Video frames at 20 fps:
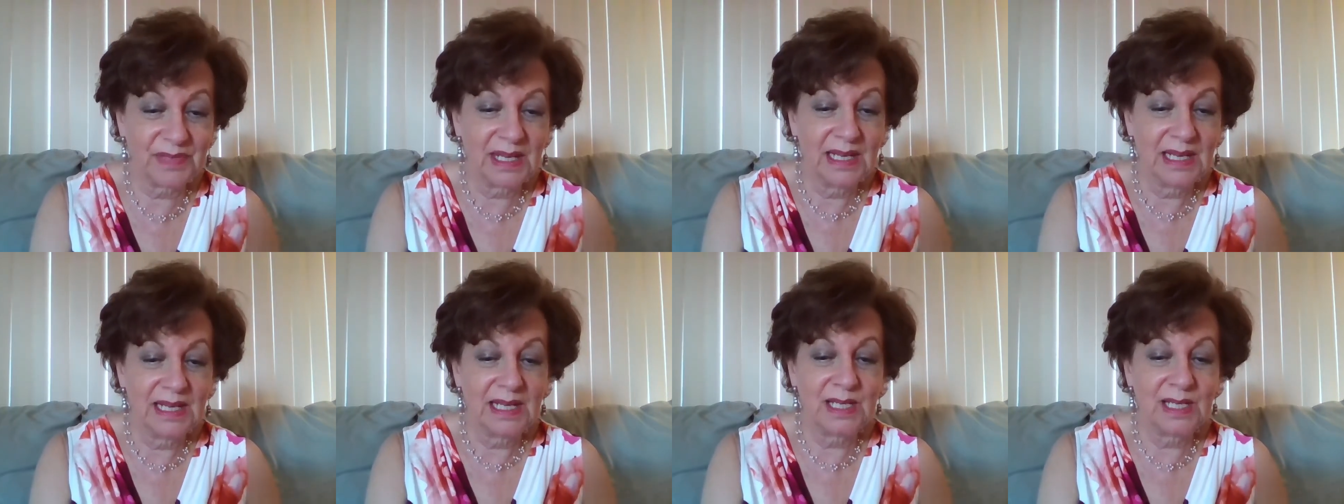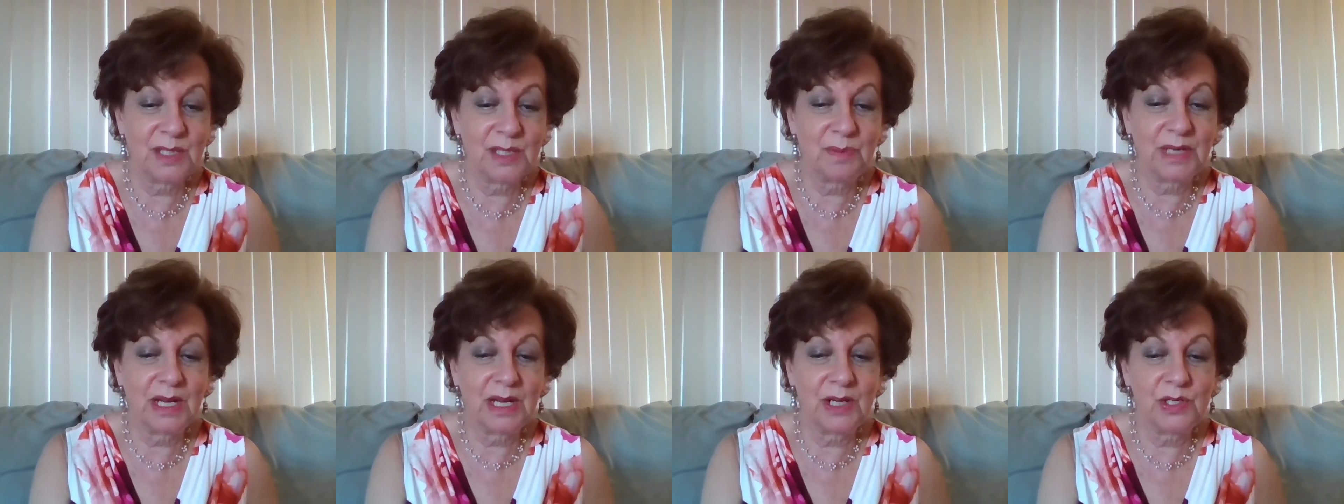is
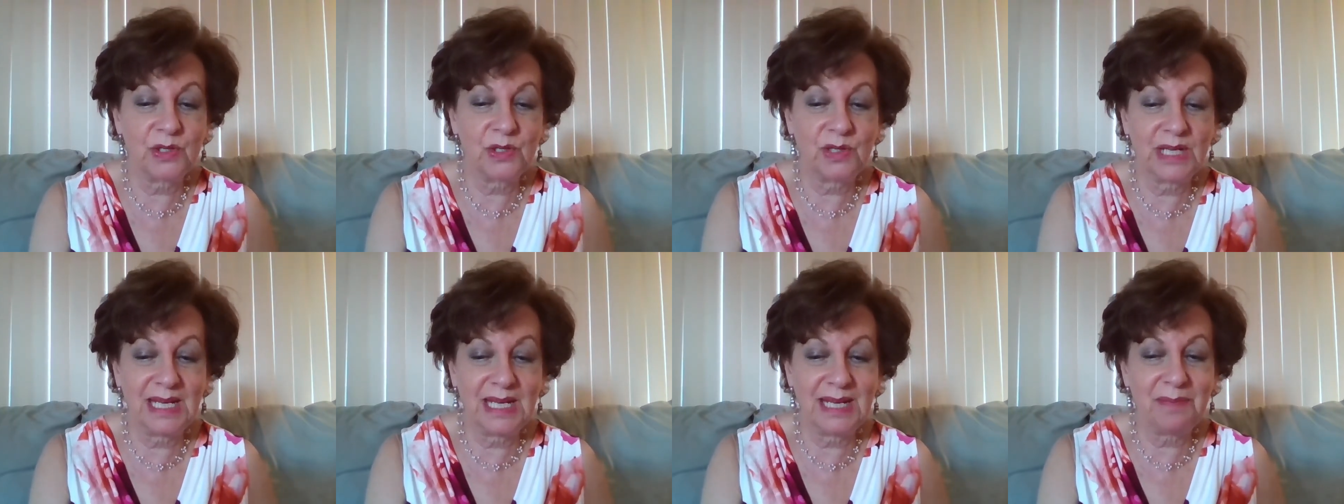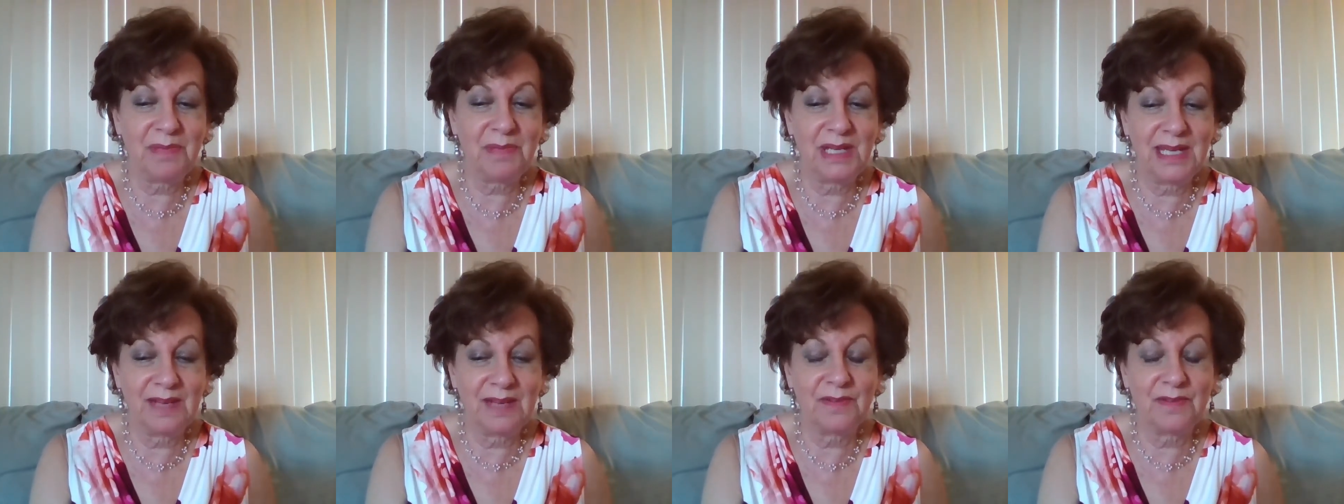because you keep
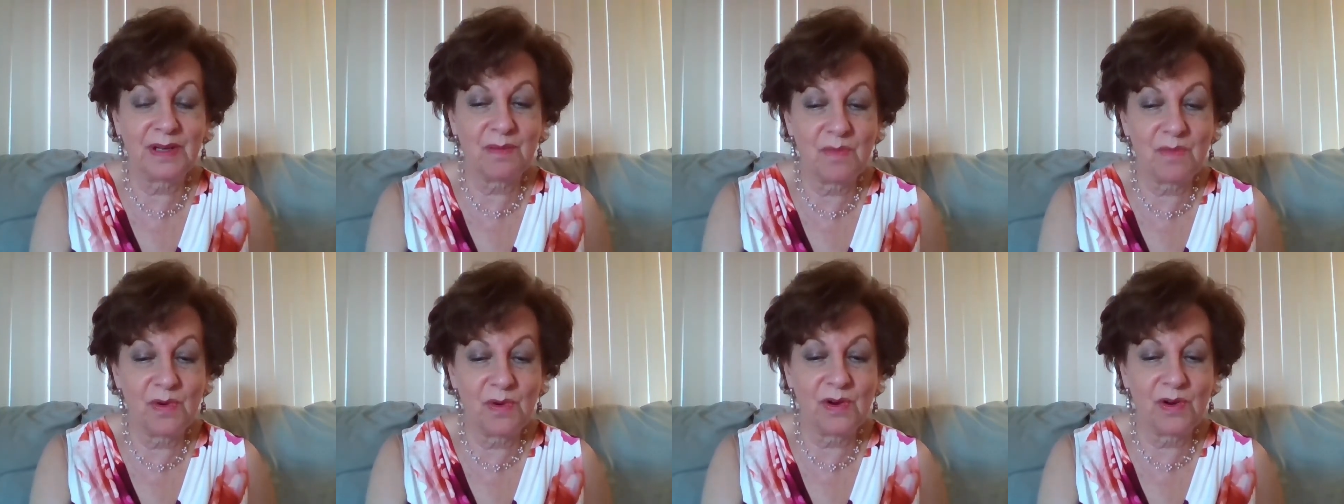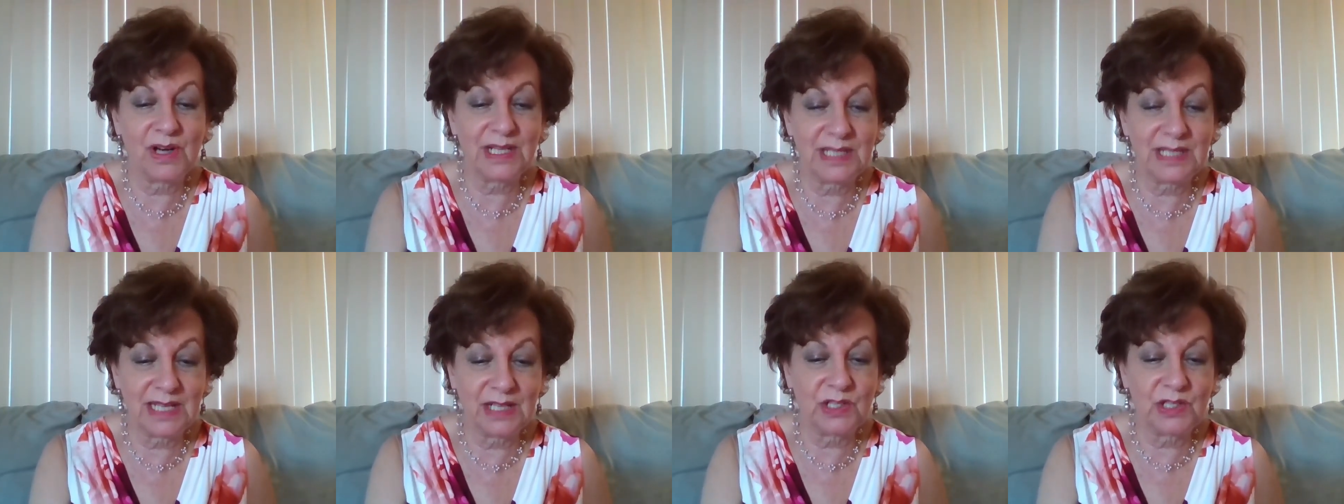giving more
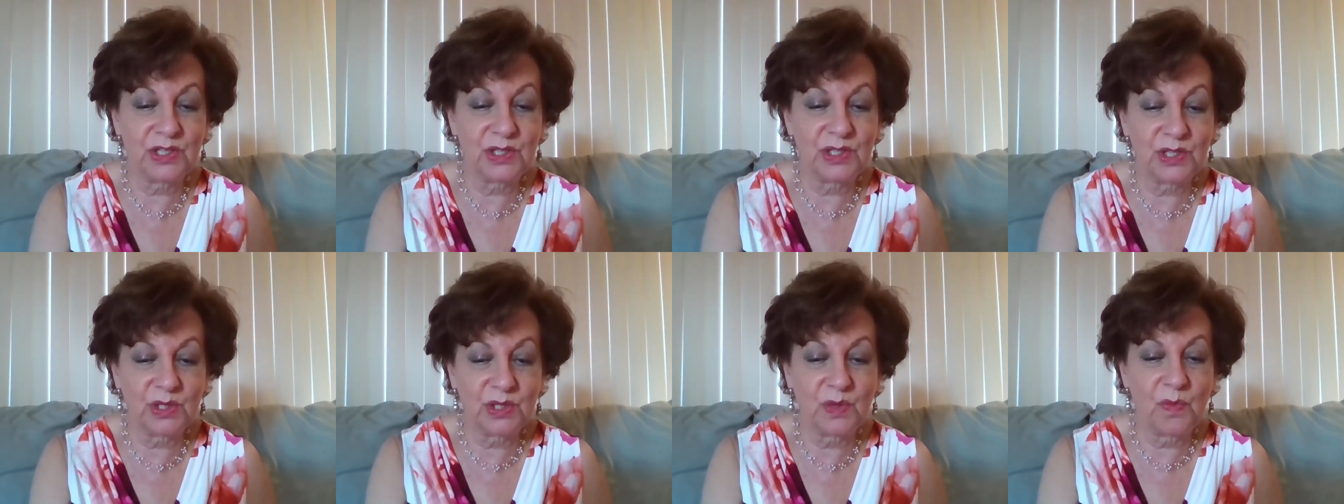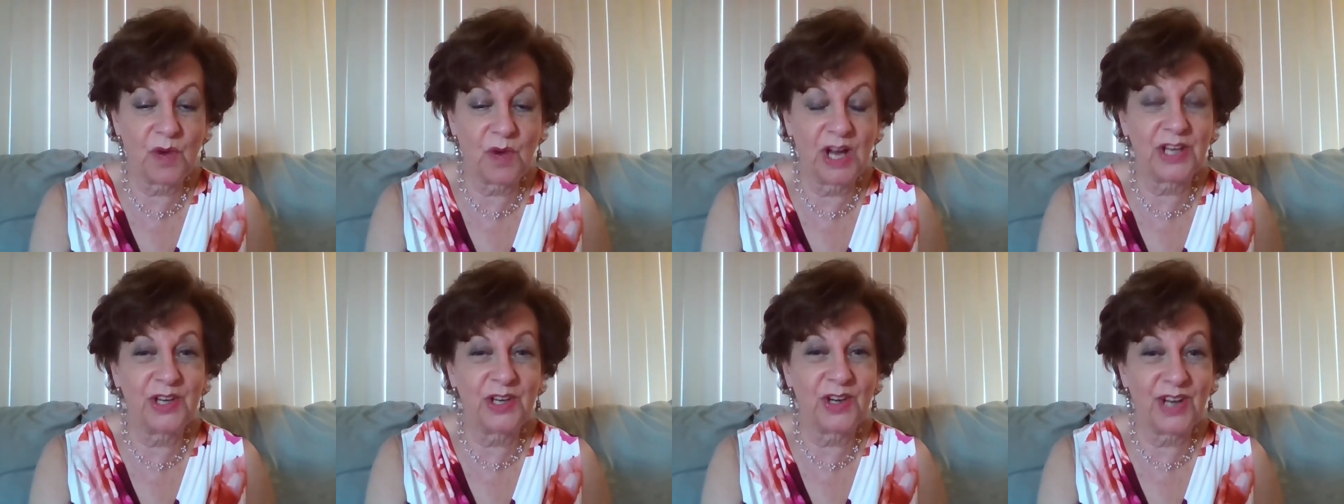attention to what
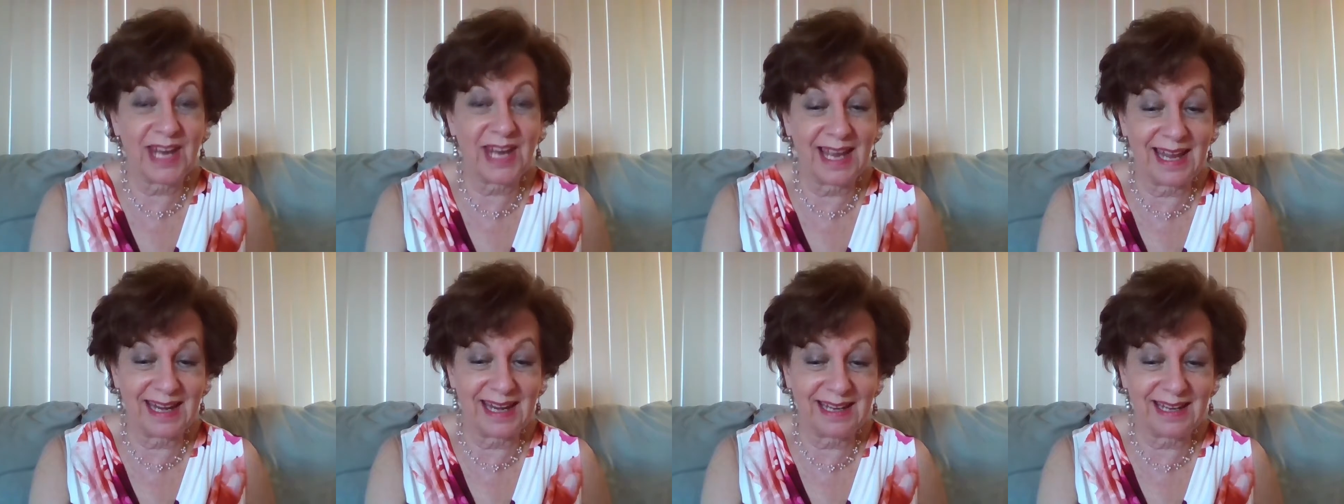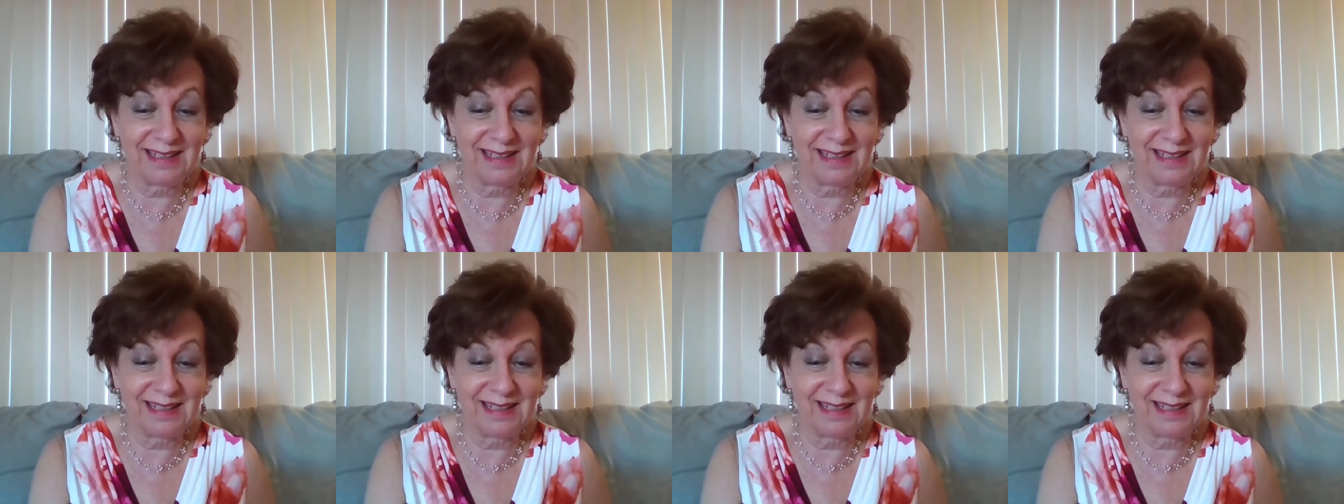you're getting